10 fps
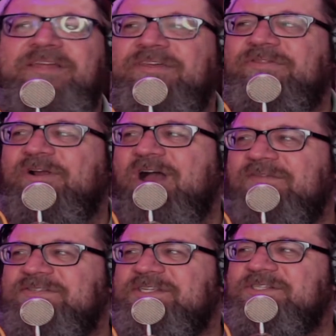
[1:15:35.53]
think their
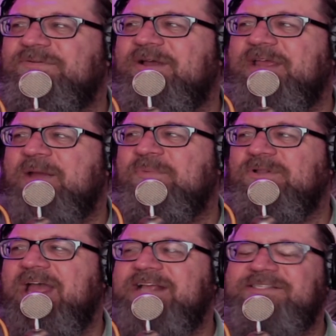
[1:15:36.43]
offices around Kemper
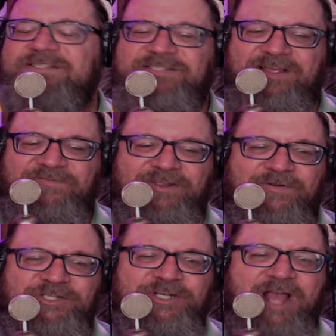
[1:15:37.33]
Lakes and stuff, in
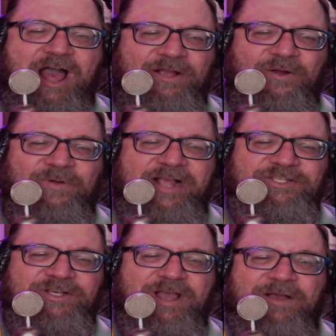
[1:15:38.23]
Chicago, right?
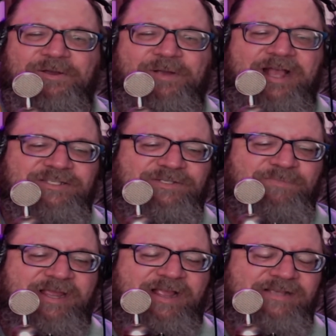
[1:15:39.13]
Chicago guys,
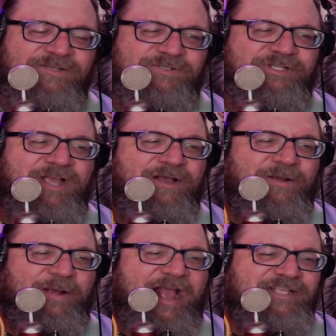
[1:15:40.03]
Mike Kaiser, Chicago
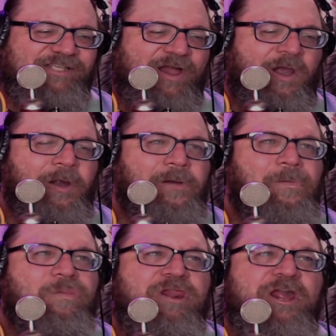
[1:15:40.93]
guys,
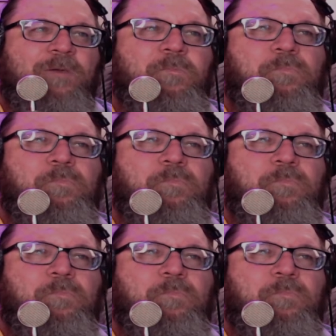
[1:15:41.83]
it